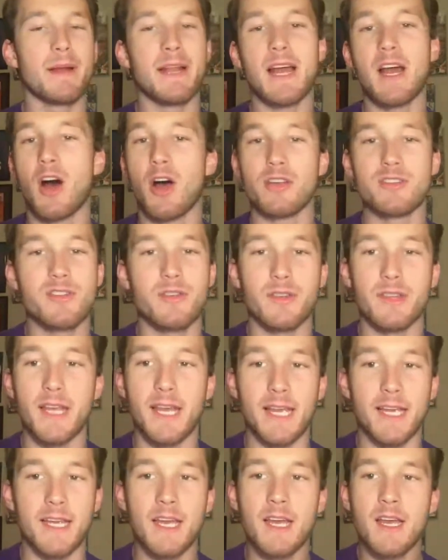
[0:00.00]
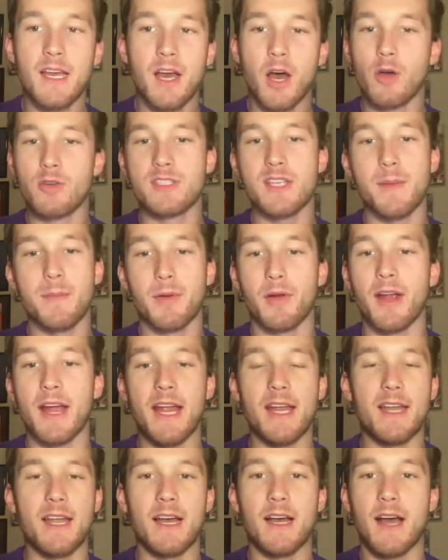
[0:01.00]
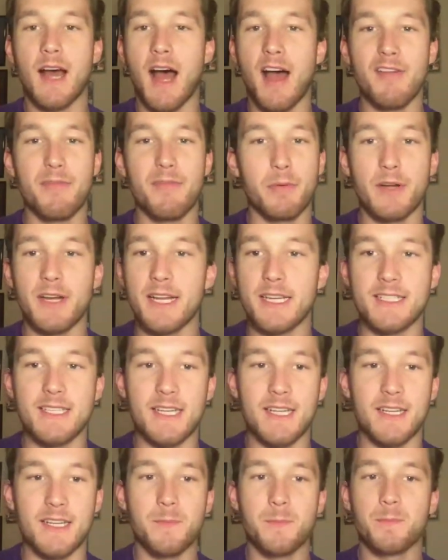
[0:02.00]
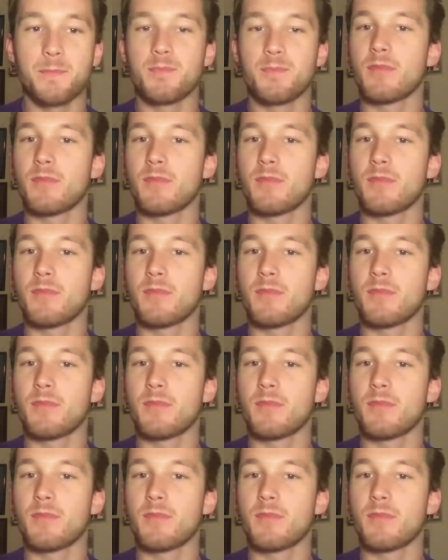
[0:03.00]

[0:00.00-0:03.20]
but I also think Jose Miranda, I've predicted